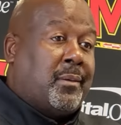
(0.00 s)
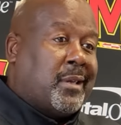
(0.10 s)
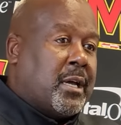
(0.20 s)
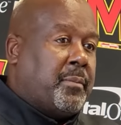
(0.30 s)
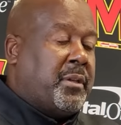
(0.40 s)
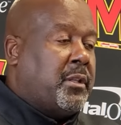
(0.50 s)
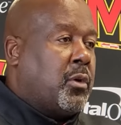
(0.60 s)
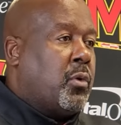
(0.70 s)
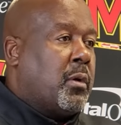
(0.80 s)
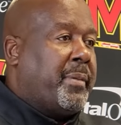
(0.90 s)
kind of be the
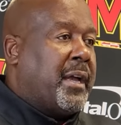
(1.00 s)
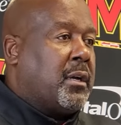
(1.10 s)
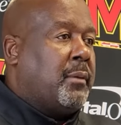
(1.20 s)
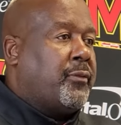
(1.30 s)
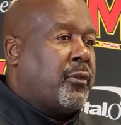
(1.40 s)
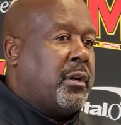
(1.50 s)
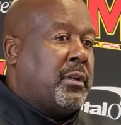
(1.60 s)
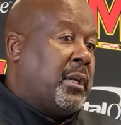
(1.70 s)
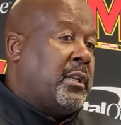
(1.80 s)
quarterback up front,